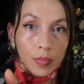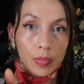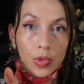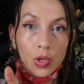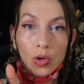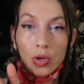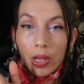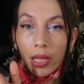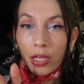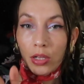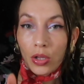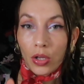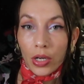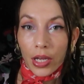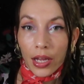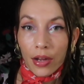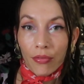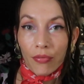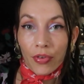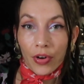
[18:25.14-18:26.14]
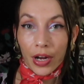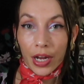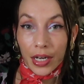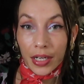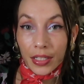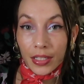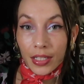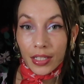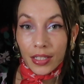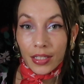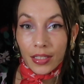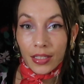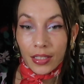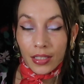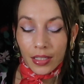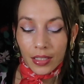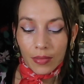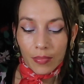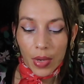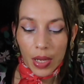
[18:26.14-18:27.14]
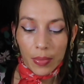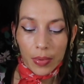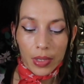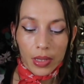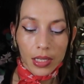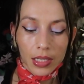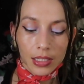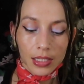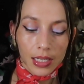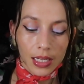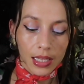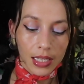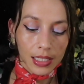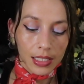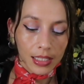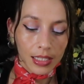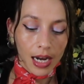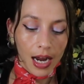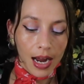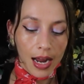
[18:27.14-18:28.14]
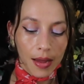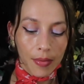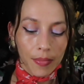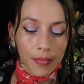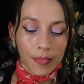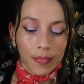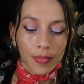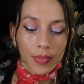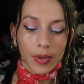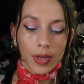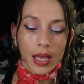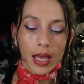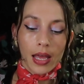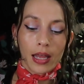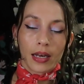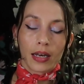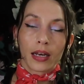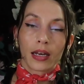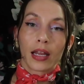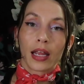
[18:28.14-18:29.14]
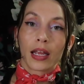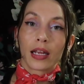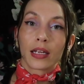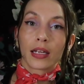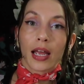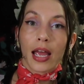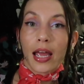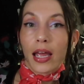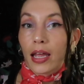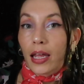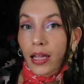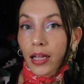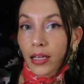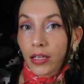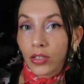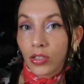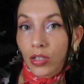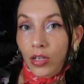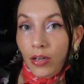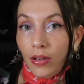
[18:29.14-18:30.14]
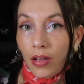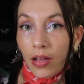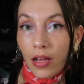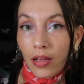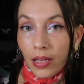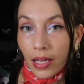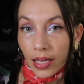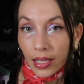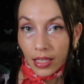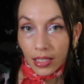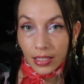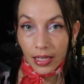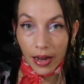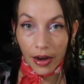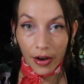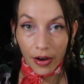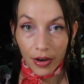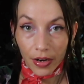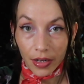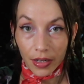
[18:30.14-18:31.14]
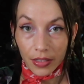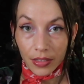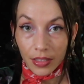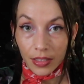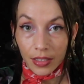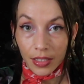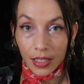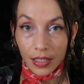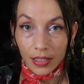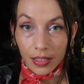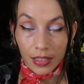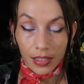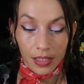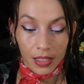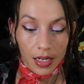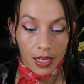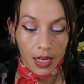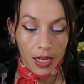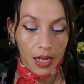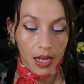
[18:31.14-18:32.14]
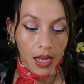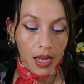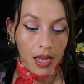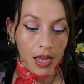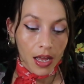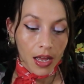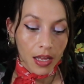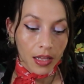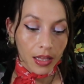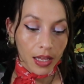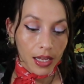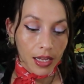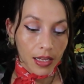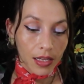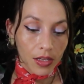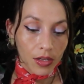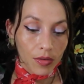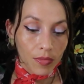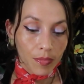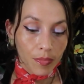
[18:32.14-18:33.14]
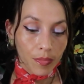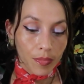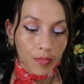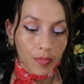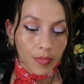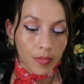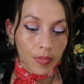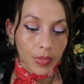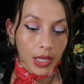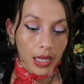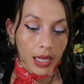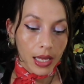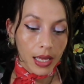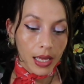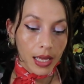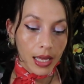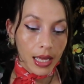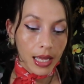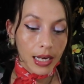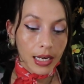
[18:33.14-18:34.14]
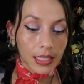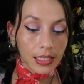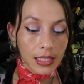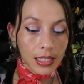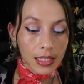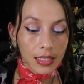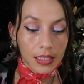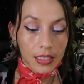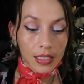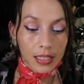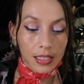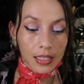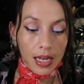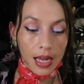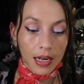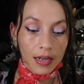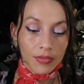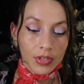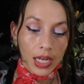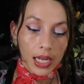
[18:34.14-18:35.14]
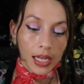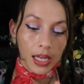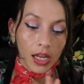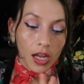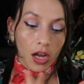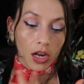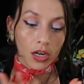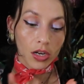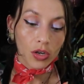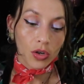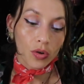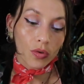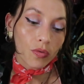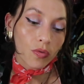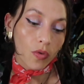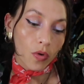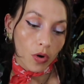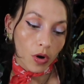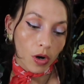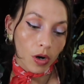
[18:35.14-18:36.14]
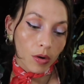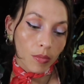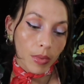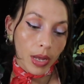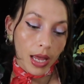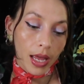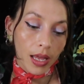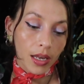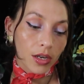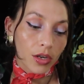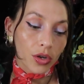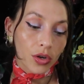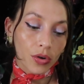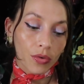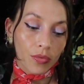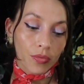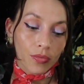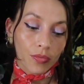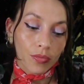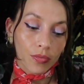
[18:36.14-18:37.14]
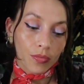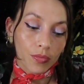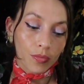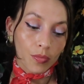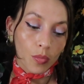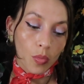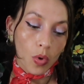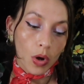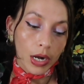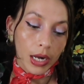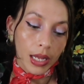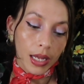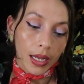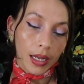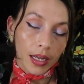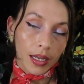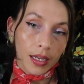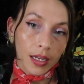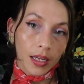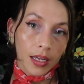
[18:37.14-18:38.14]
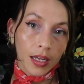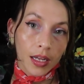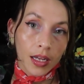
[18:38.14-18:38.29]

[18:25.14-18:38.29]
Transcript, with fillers: You're, like, looking for innocence. Maybe this, in this time and, like, age, like this era, since, like, innocence is kind of taking on a new form, and you're wanting...